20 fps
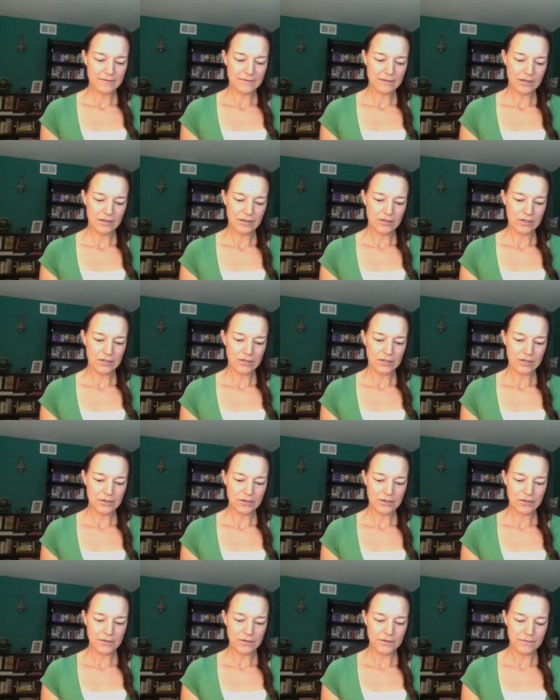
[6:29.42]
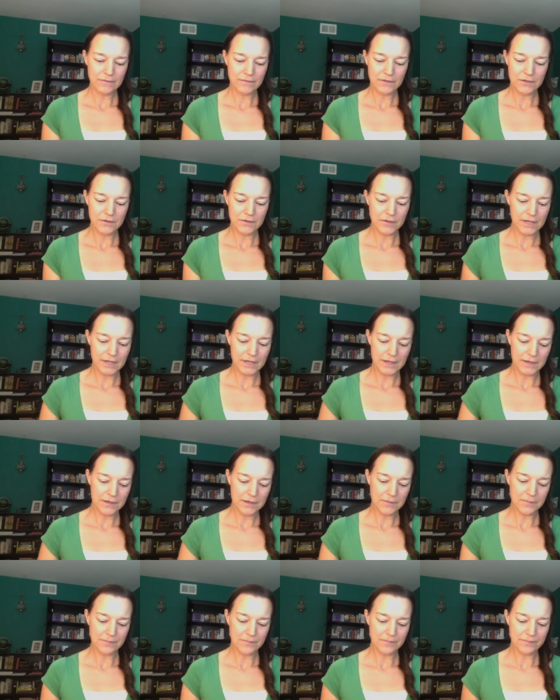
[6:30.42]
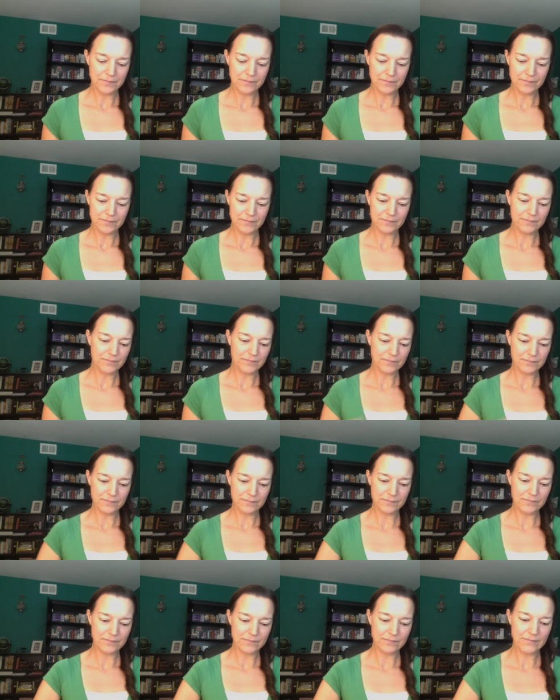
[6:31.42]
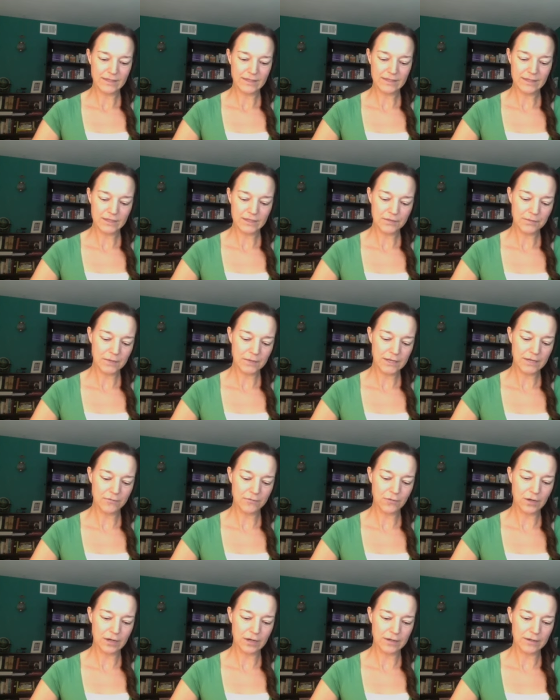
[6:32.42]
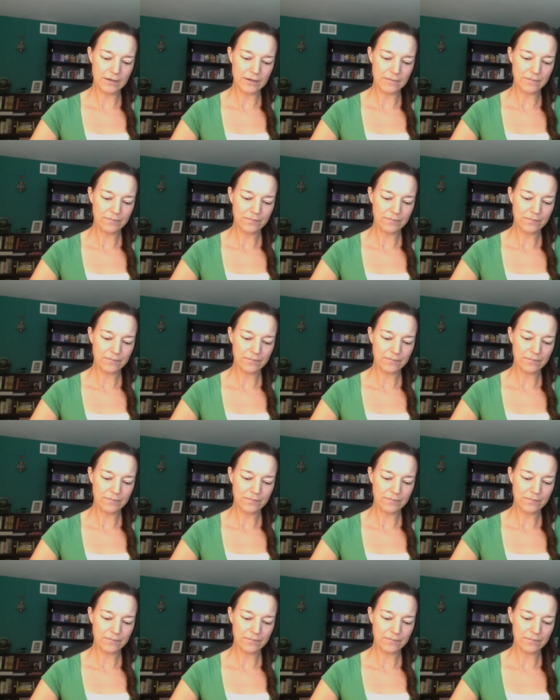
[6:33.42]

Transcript: I'll just show you a few here since we're in water.